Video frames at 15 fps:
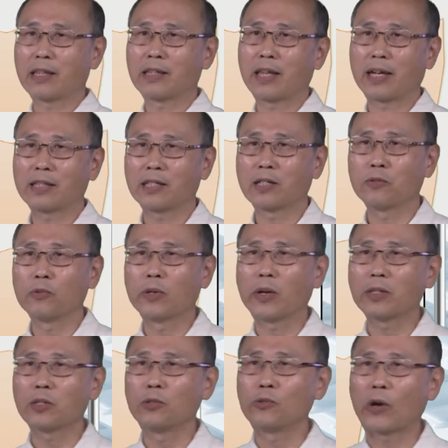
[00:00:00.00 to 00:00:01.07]
that we
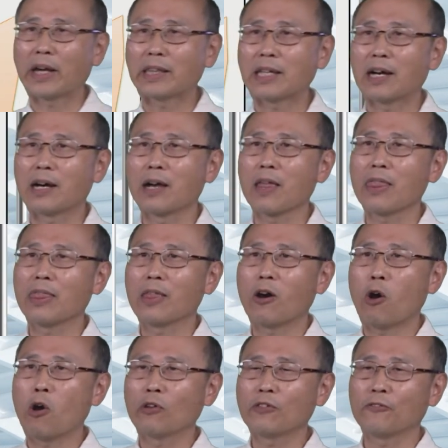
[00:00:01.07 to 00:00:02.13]
want to write down
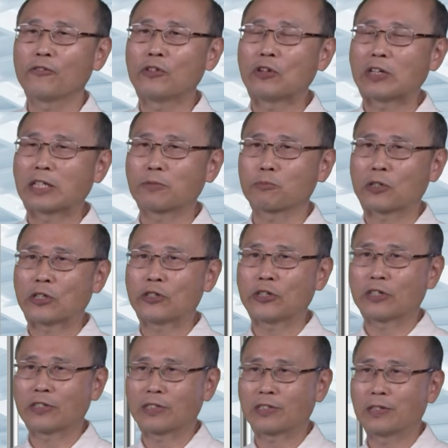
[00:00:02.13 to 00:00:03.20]
all the field
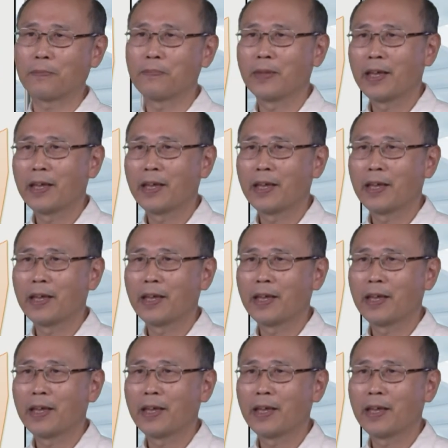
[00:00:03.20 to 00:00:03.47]
expressions.